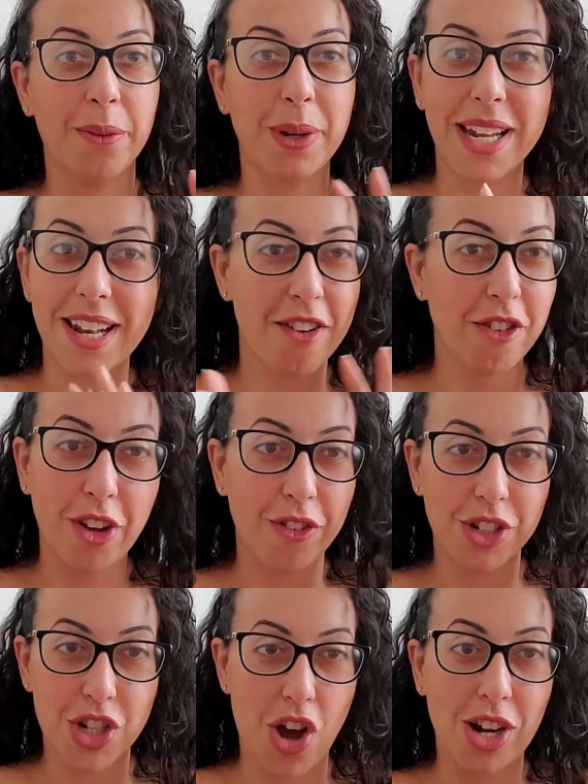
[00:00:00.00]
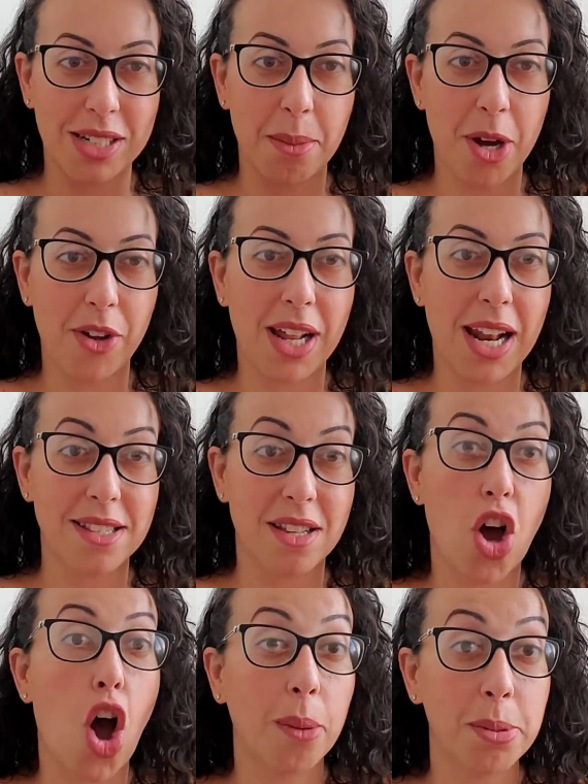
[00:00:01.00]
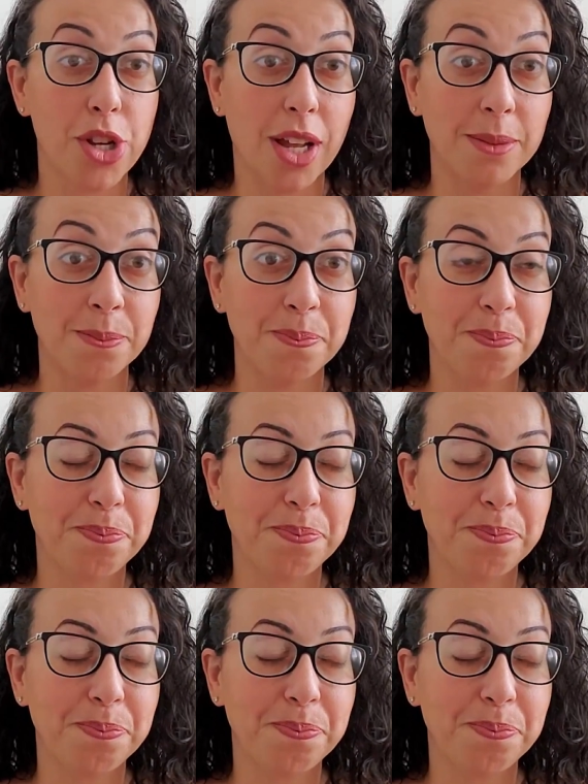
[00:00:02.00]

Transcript: We had never even talked about it as an option.